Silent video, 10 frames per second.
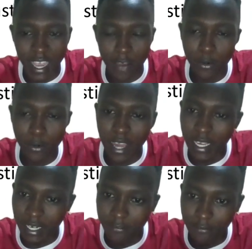I will
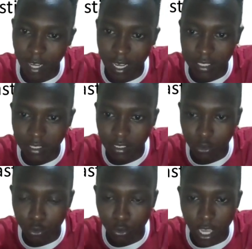have us
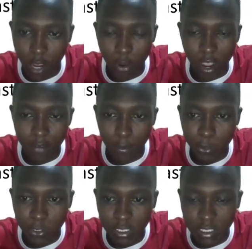to now have a
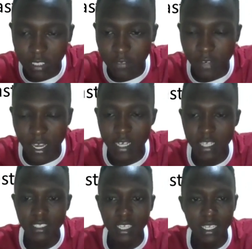positive and
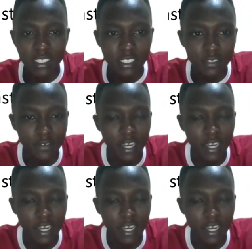interactive,